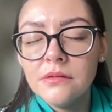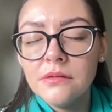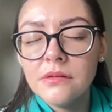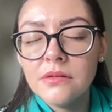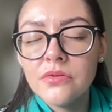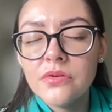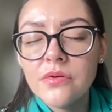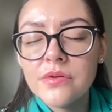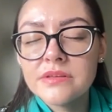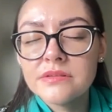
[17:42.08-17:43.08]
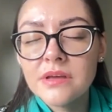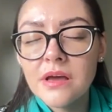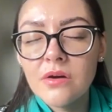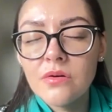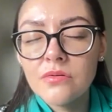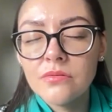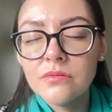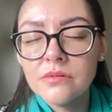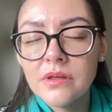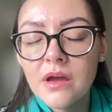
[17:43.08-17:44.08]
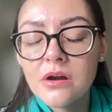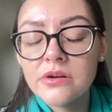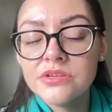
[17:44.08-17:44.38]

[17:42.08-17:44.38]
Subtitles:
Can you notice how they are